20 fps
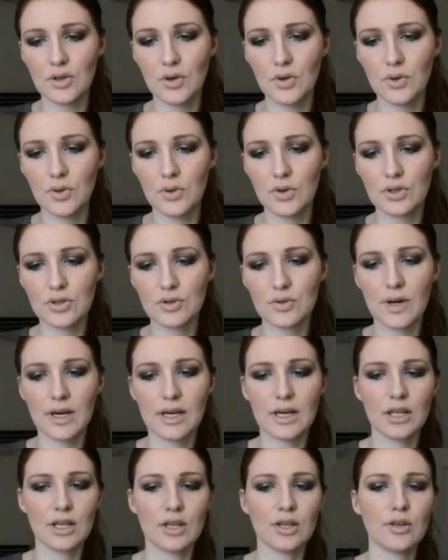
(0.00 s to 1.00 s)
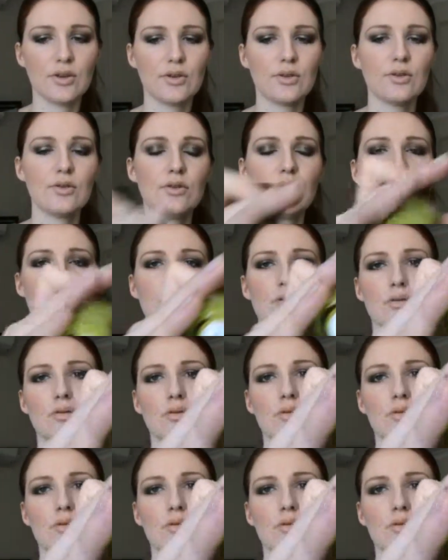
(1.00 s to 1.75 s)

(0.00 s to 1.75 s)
Who the Shrek Are You?